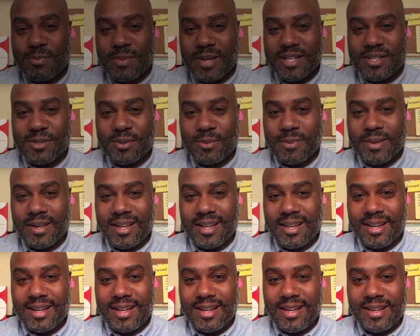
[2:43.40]
special,
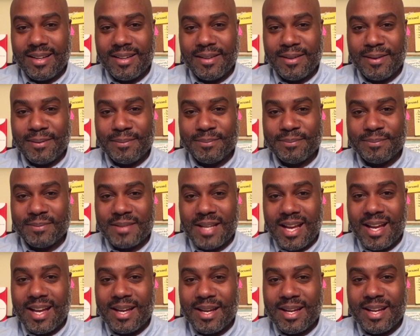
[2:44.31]
man.
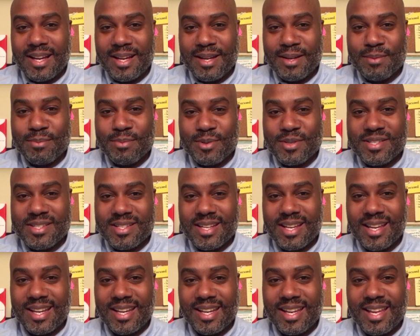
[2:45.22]
I
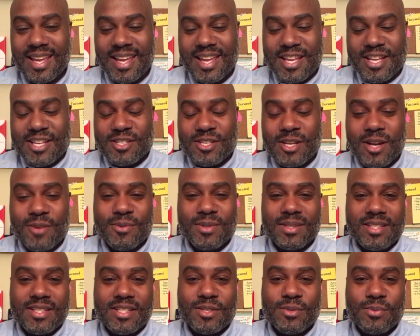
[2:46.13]
appreciate it. So I
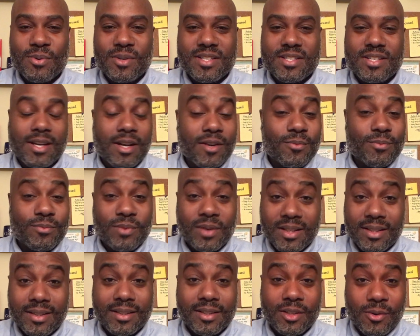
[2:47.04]
really just want to share a
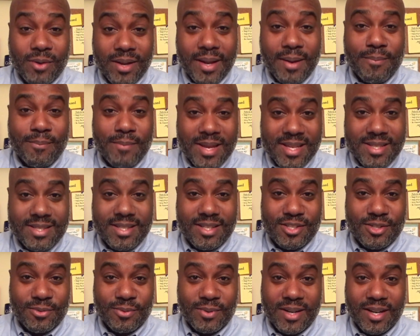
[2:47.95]
really quick
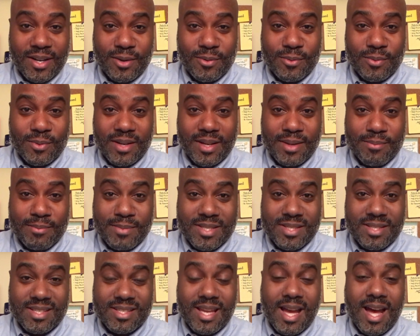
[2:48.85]
message around what
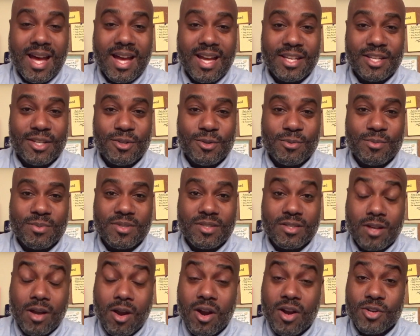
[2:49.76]
Mrs. Iyoob's
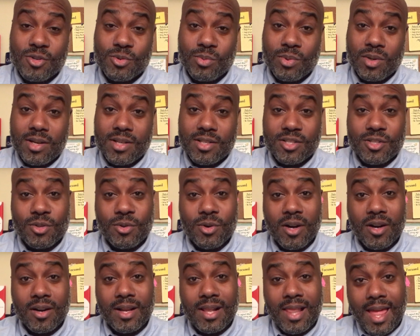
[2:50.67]
charge was to
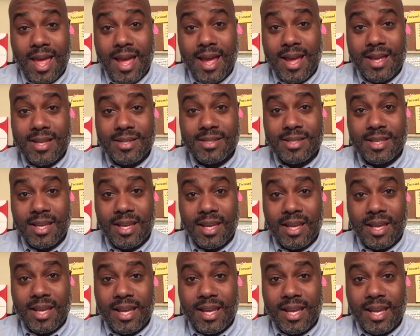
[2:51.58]
her class,
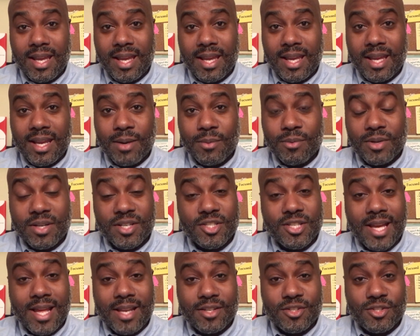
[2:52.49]
and I want to
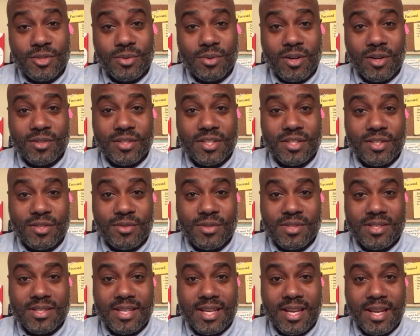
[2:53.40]
challenge you all to do
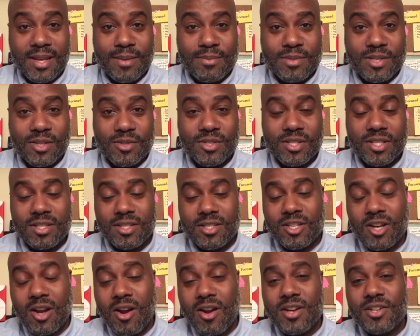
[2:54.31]
the same. So she
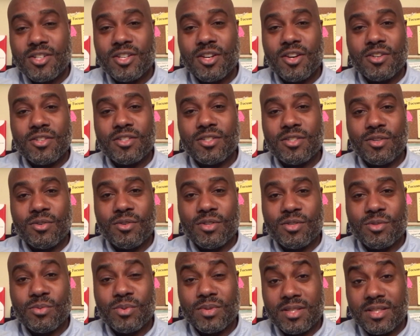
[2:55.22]
charged her
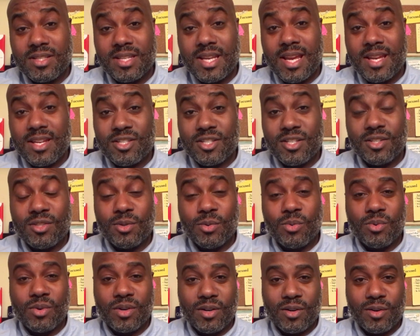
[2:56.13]
students with changing the
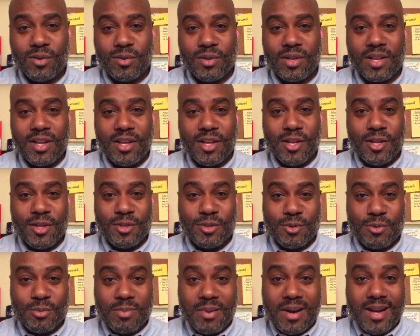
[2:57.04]
world
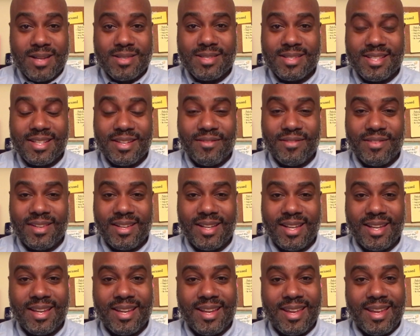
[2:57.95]
through
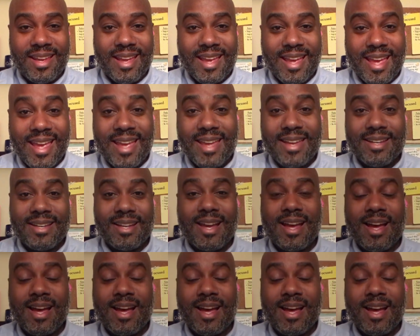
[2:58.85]
positivity and